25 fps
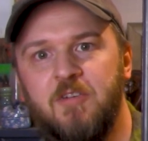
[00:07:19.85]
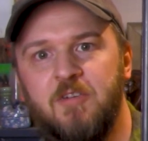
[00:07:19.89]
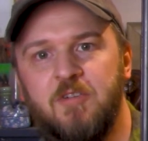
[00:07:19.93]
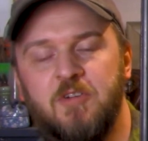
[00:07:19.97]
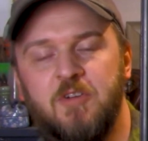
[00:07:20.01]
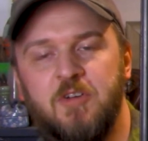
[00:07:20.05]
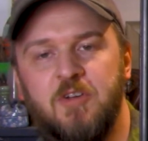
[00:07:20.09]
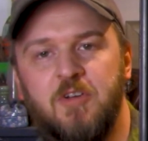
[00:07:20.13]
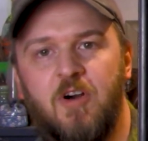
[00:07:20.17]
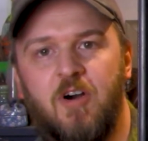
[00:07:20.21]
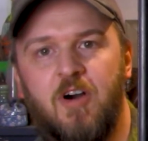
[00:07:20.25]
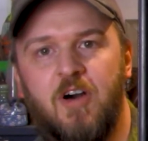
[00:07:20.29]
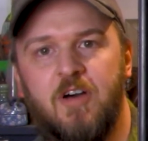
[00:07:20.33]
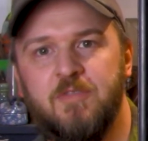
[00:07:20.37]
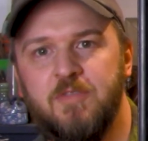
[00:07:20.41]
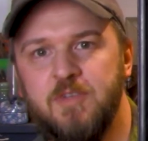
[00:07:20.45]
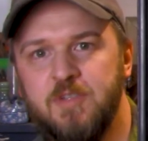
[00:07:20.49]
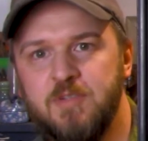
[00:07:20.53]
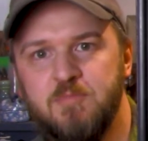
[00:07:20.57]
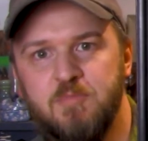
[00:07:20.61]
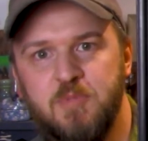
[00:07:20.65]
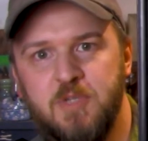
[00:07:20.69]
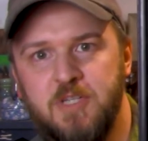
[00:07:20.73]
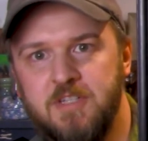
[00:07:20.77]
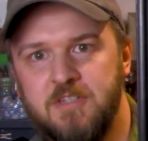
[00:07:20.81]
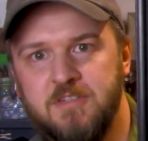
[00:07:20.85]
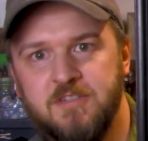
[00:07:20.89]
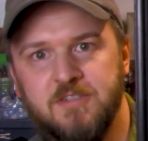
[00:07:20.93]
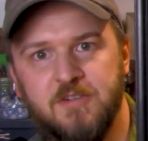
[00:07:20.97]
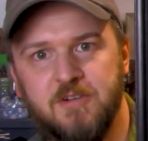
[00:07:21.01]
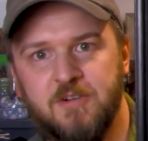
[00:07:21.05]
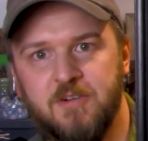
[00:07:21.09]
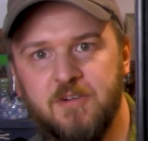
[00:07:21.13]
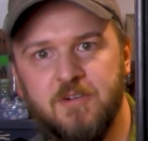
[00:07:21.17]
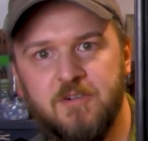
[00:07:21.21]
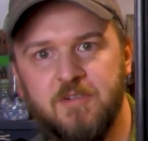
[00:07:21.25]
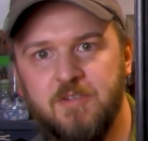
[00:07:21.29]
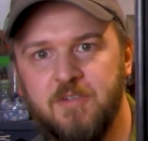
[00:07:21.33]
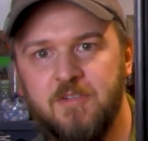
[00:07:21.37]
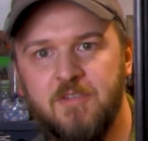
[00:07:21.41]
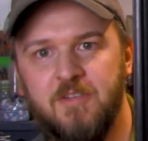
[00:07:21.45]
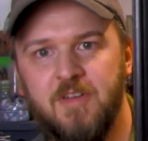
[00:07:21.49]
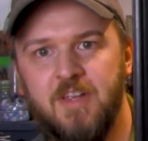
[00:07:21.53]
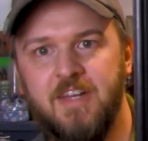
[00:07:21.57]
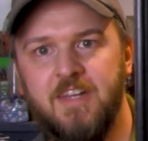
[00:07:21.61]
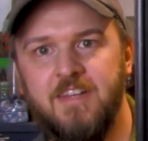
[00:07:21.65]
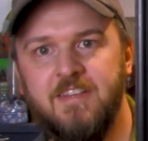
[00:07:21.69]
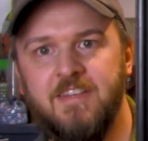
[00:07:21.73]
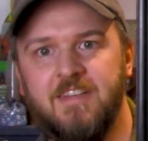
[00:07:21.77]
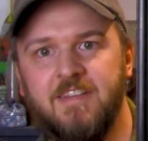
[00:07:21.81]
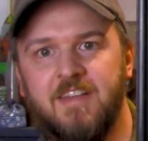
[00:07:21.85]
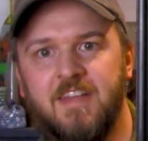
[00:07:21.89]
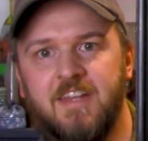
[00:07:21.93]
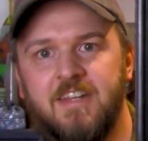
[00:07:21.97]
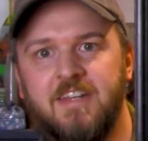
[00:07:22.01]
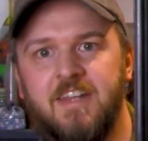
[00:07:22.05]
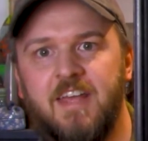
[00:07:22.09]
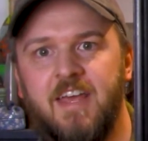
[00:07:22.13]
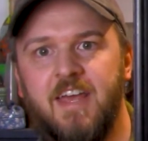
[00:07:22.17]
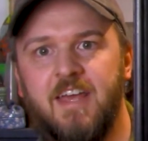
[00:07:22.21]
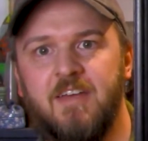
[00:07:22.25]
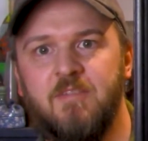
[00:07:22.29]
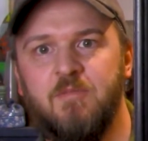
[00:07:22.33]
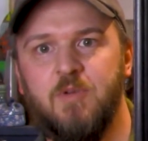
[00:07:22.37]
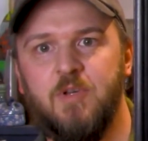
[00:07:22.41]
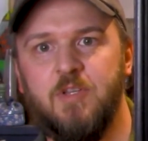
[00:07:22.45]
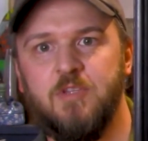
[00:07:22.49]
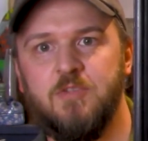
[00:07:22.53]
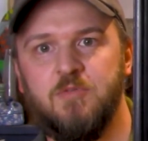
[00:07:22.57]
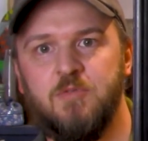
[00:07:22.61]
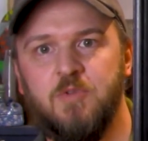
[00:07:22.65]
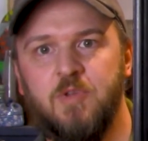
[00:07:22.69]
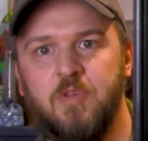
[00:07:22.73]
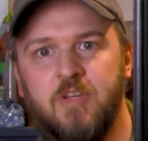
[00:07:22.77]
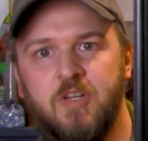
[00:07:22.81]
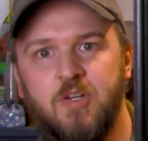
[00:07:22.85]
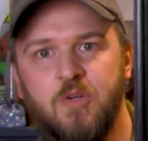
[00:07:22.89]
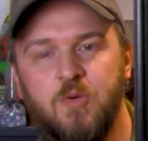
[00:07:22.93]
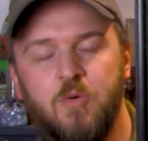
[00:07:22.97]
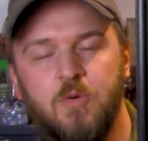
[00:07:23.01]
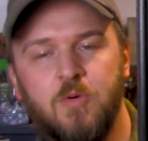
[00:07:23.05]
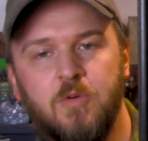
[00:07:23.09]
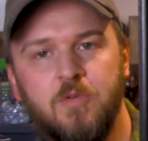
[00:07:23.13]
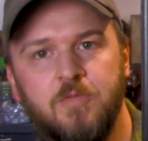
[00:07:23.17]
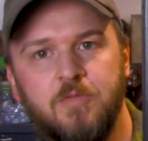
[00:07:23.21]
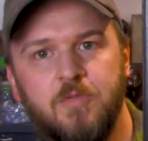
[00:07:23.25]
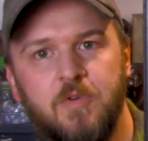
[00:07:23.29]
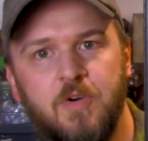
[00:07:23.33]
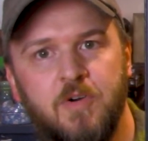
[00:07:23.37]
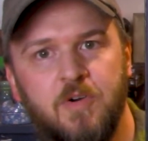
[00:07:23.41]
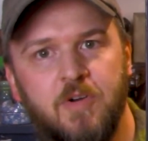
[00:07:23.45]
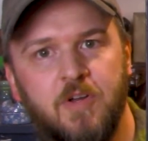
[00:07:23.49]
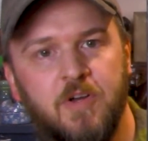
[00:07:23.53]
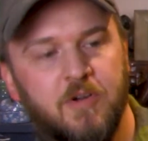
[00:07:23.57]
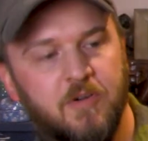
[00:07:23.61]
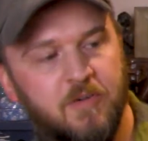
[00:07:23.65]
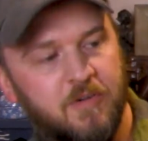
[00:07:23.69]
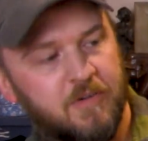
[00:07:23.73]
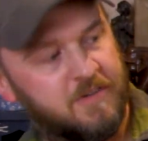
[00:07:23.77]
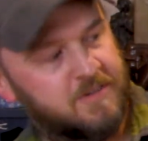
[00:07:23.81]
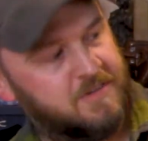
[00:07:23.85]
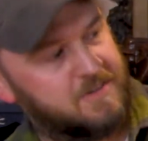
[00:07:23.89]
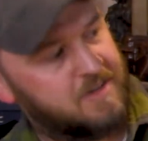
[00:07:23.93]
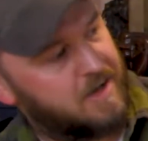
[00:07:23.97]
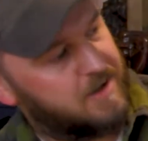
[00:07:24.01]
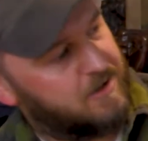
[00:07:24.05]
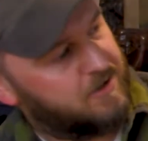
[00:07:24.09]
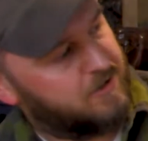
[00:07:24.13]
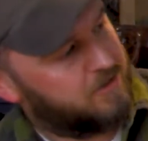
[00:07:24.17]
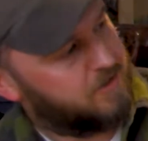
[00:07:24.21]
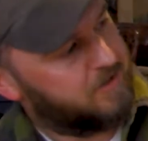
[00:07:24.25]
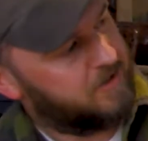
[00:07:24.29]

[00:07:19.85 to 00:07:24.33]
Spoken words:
good office piece or anything like that. But it's a really cool photo. It's got all the